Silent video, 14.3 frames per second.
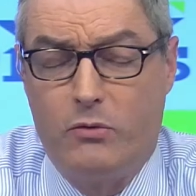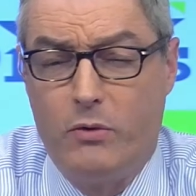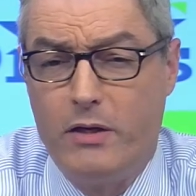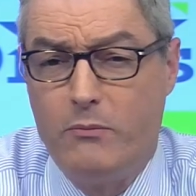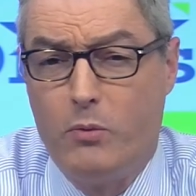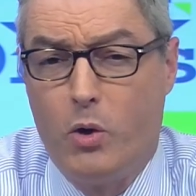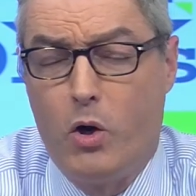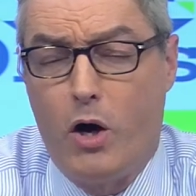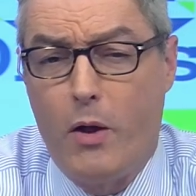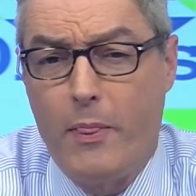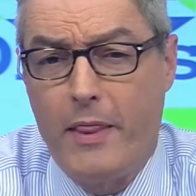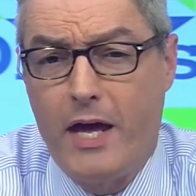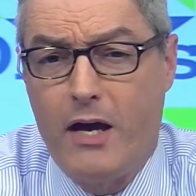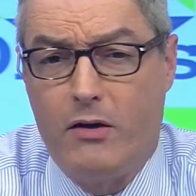you can read more
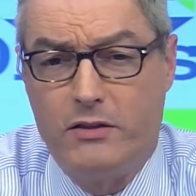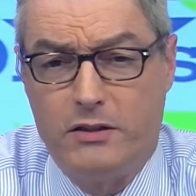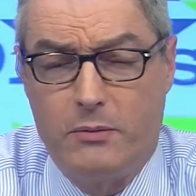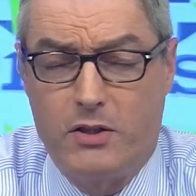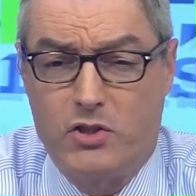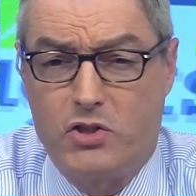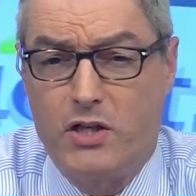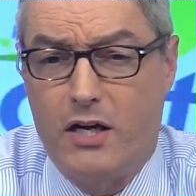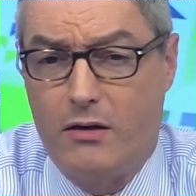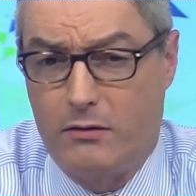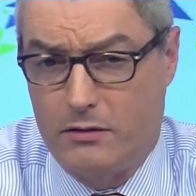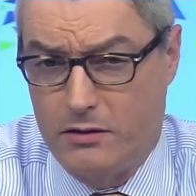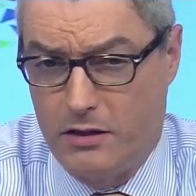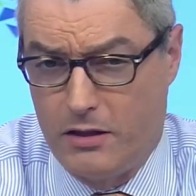on that on W S J
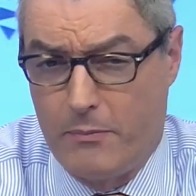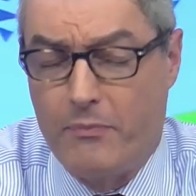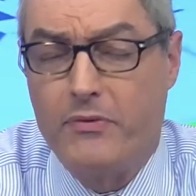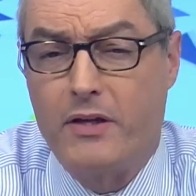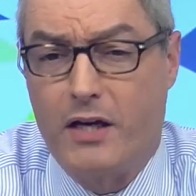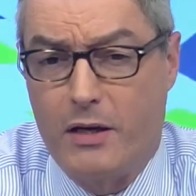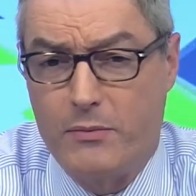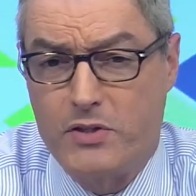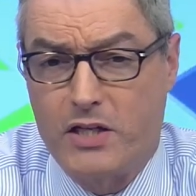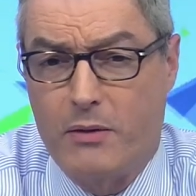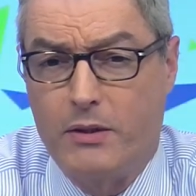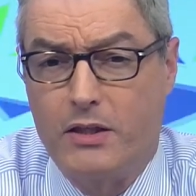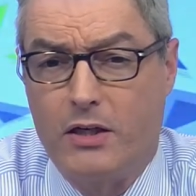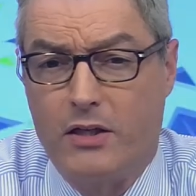dot com. I'm
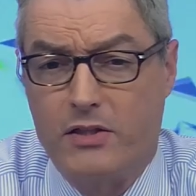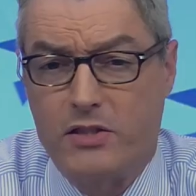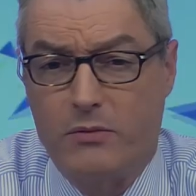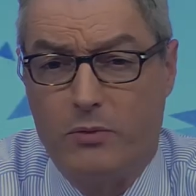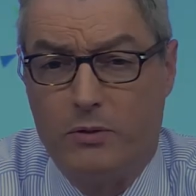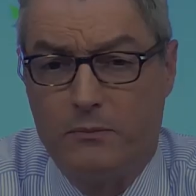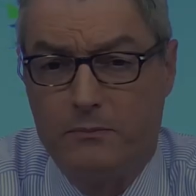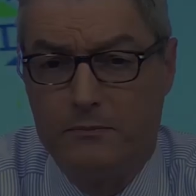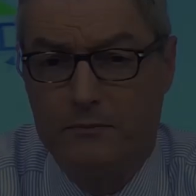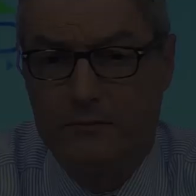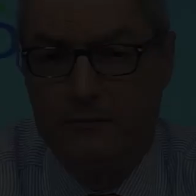Simon Constable.